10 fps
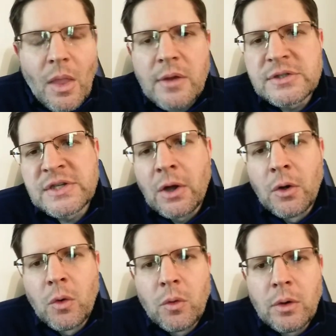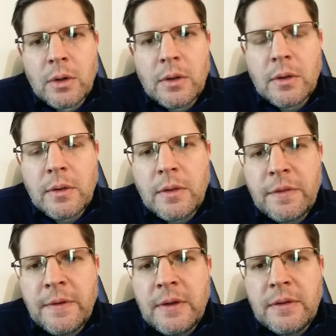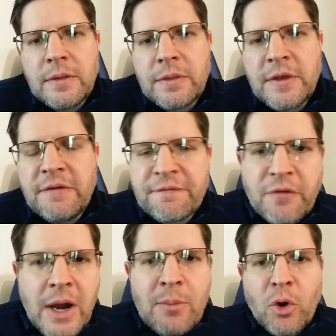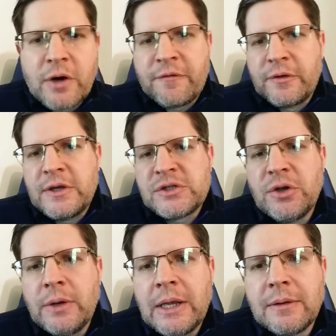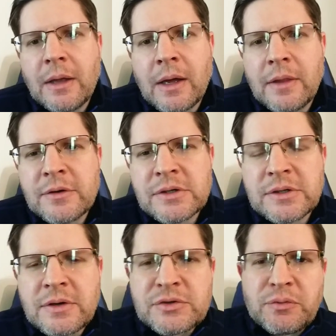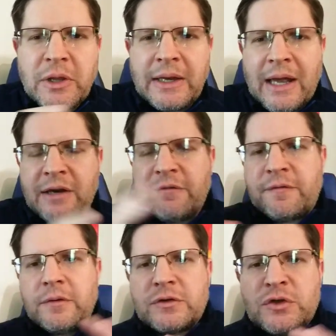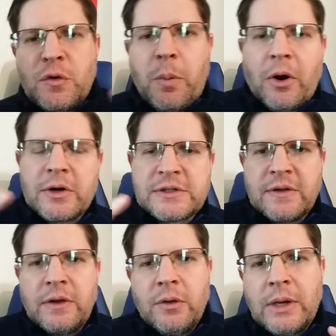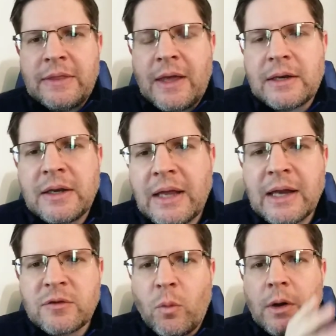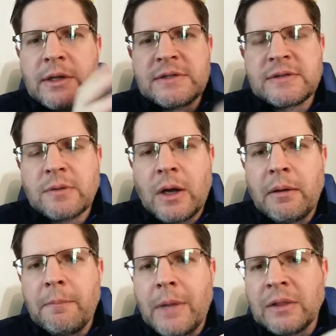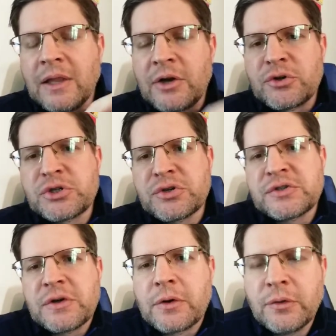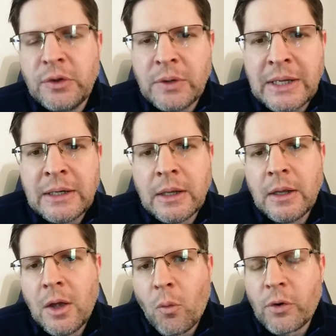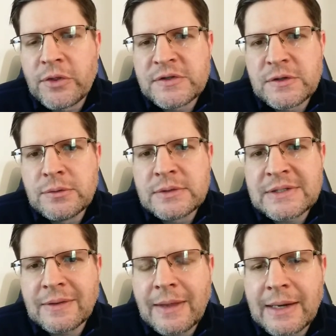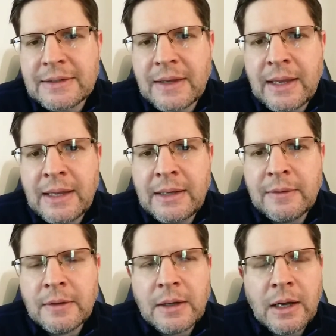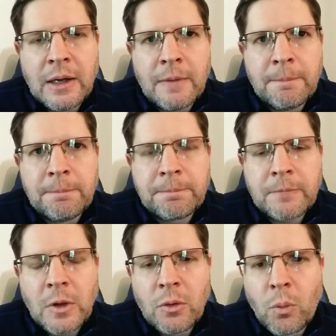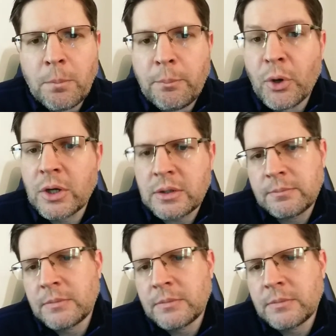So the framework for this unit, there's really kind of two parts of the unit that connect. One is a literature circle unit where the students select a book